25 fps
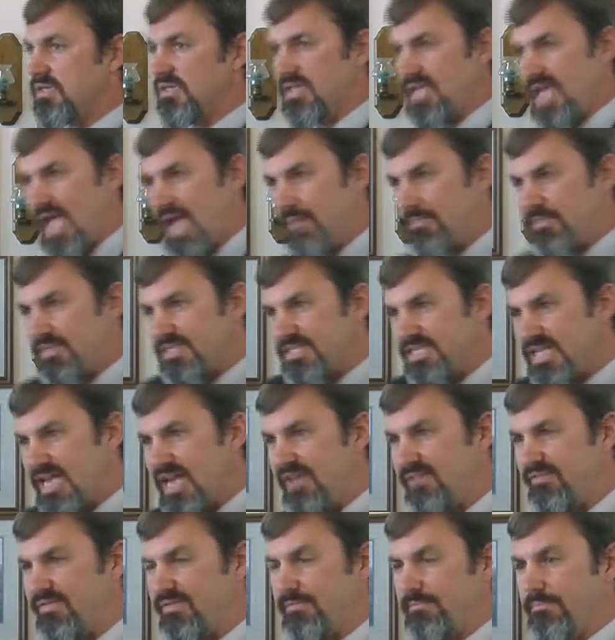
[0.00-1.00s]
came to
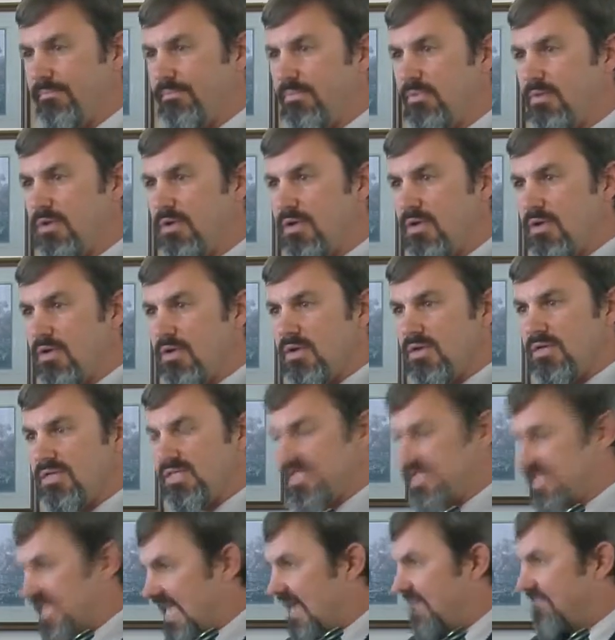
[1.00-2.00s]
save him,
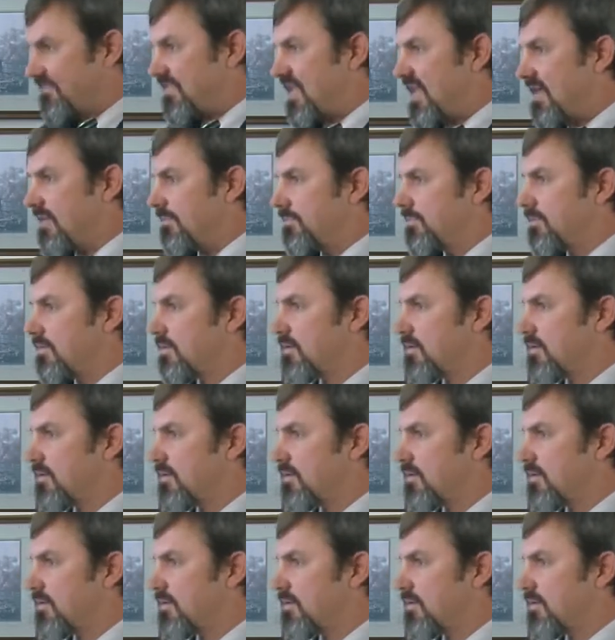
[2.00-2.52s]
to save them.